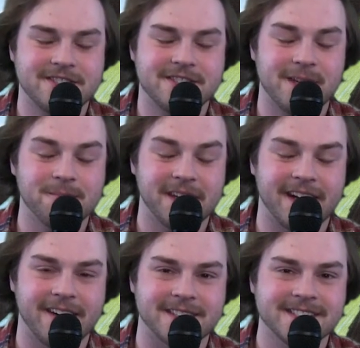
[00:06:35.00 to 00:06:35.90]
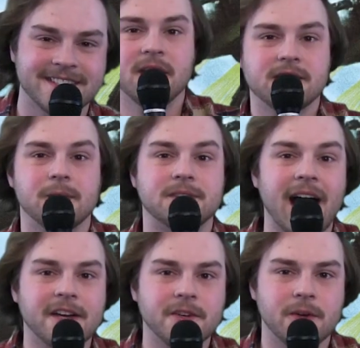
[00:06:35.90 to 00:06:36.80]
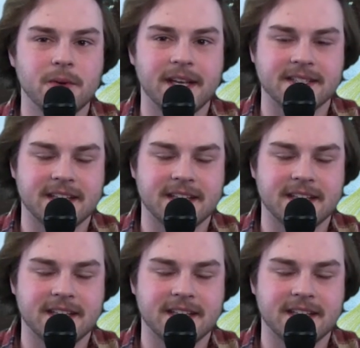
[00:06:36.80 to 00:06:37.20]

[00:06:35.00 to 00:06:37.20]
just something else. So Doctor Who gets